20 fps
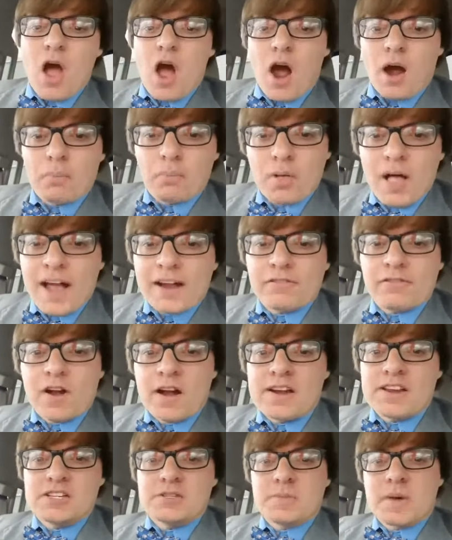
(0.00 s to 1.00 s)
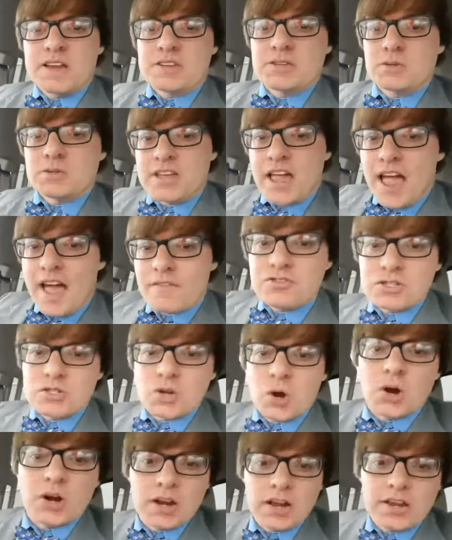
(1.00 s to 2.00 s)
Our Black Friday specials have
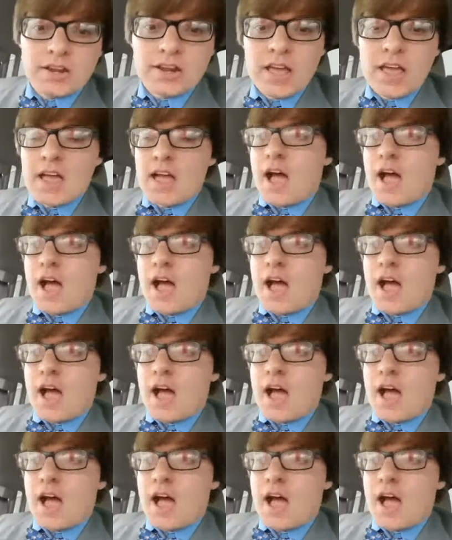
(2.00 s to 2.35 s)
started.